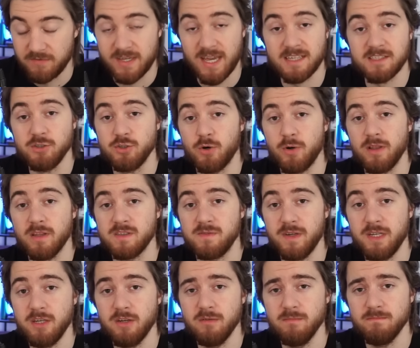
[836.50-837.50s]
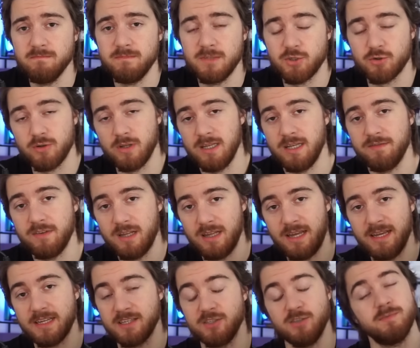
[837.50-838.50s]
you guys enjoyed this video, make sure to leave it a
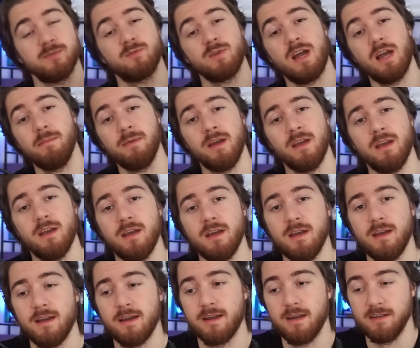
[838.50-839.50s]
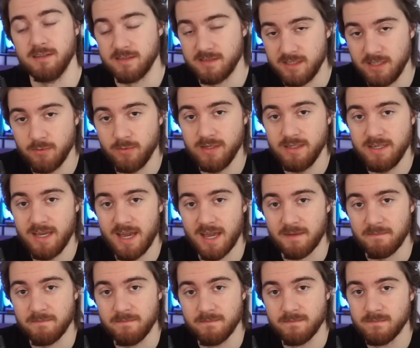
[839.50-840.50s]
like and subscribe, and I'll see you in
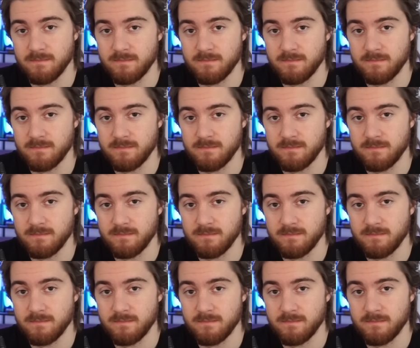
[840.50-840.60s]
game,